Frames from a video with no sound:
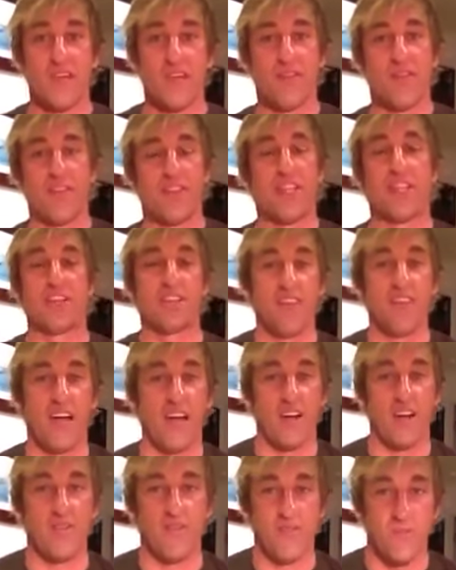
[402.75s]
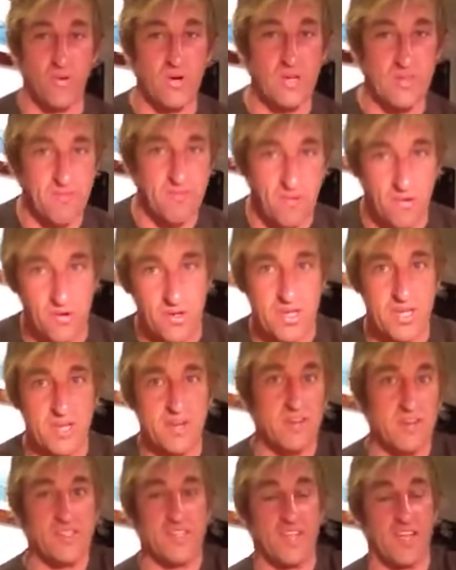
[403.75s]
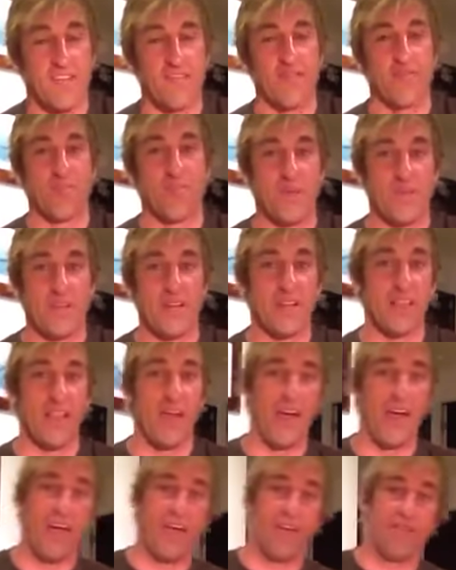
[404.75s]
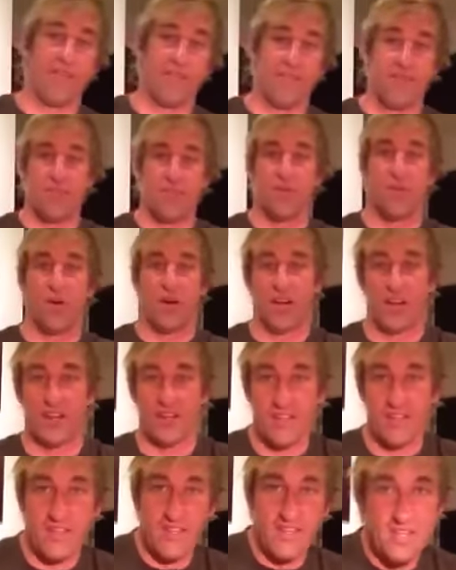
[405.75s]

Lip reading: for the entire 44 years I've been alive, if you want to